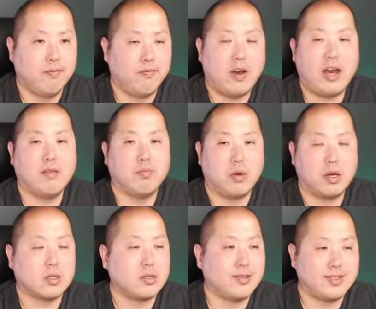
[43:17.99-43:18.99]
$5,
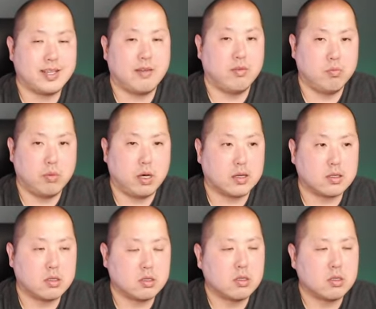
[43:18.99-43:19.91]
$7.